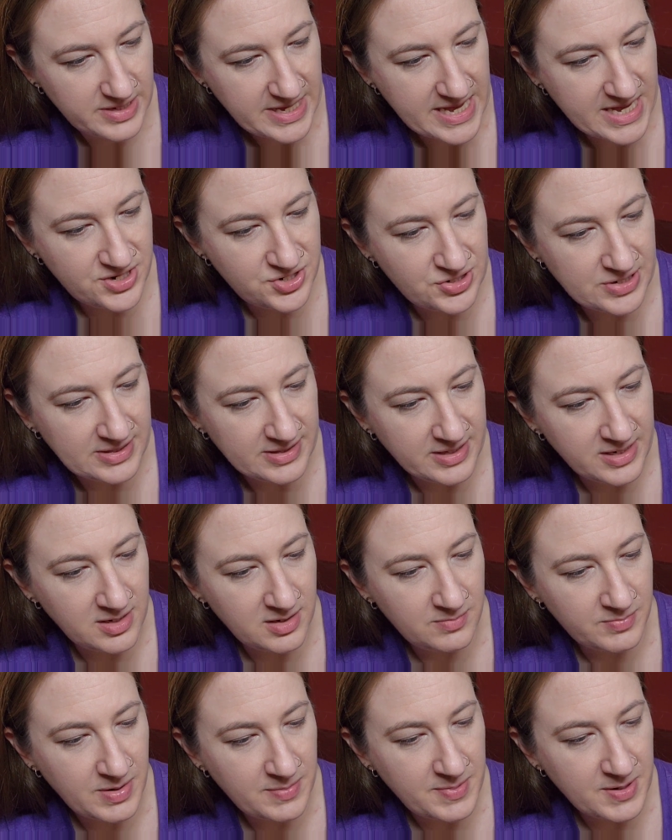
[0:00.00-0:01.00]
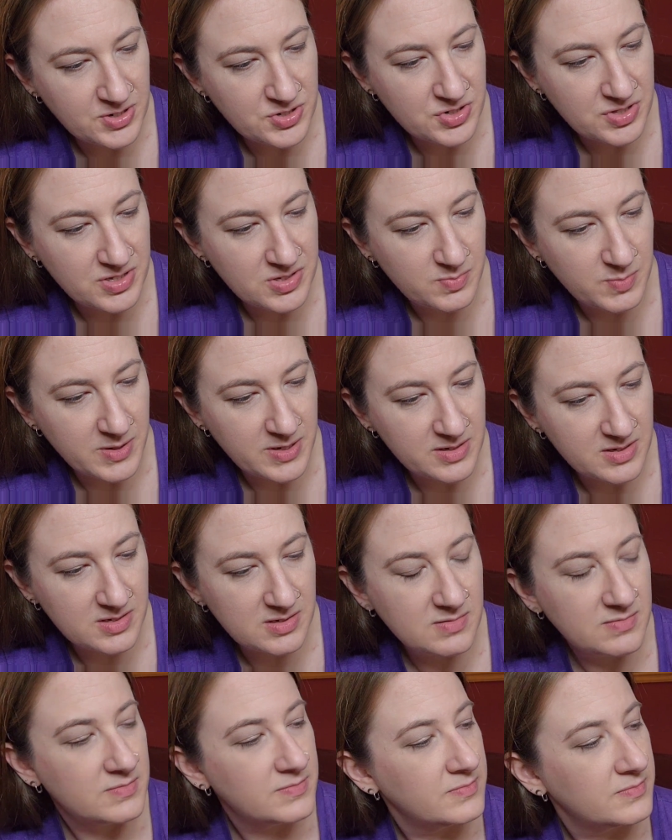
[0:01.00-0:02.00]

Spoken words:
Ancient Linen by Picture This Plus.